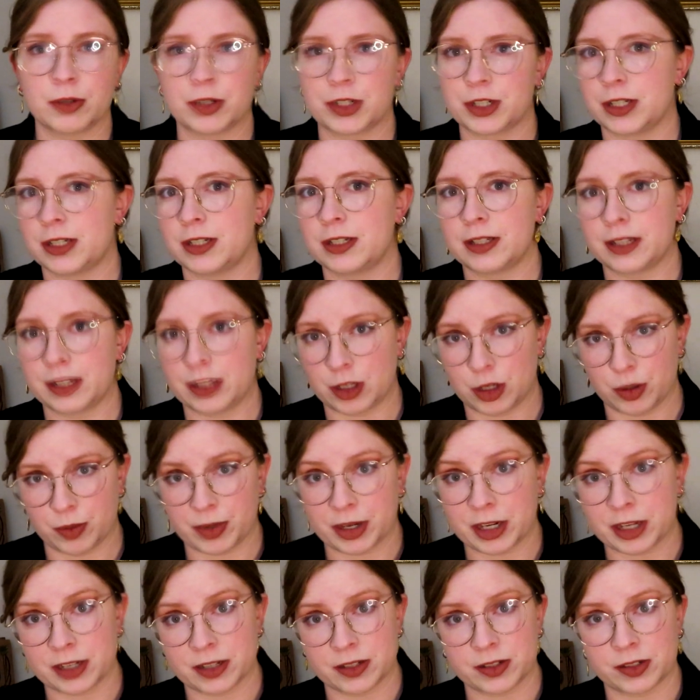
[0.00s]
which is the
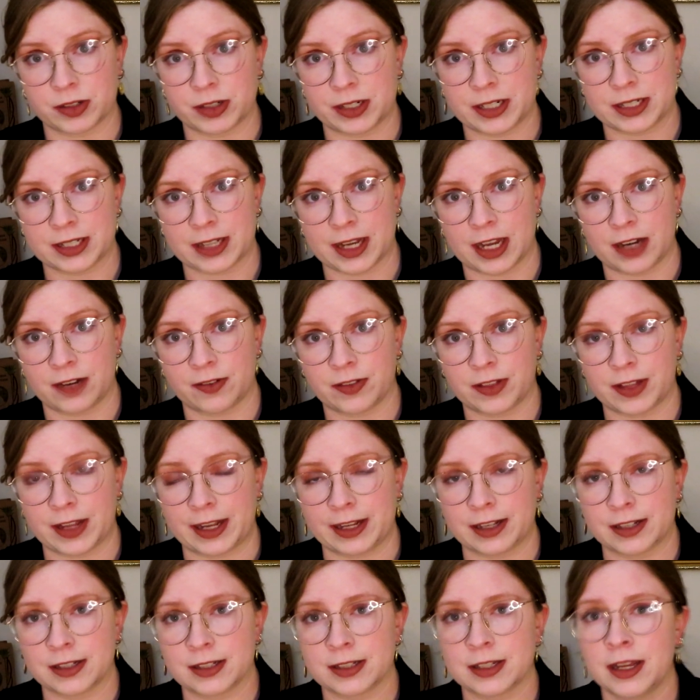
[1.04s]
human history side of
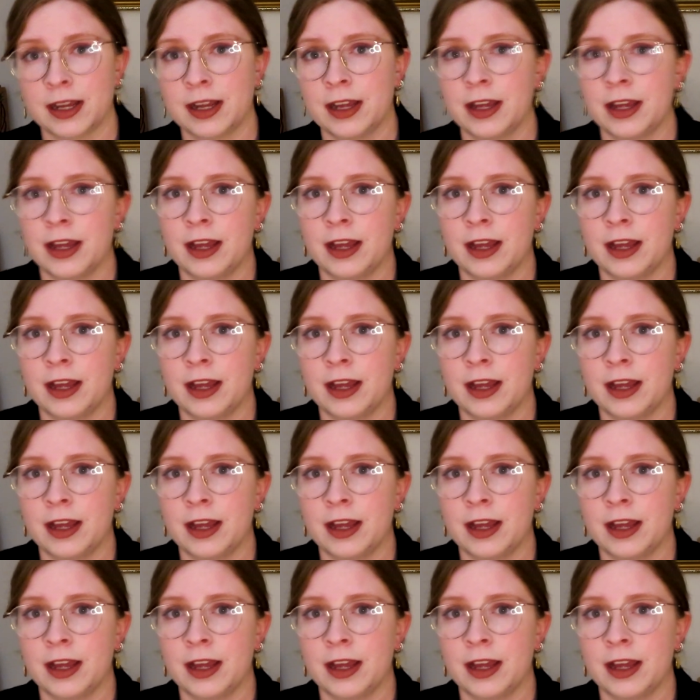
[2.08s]
things,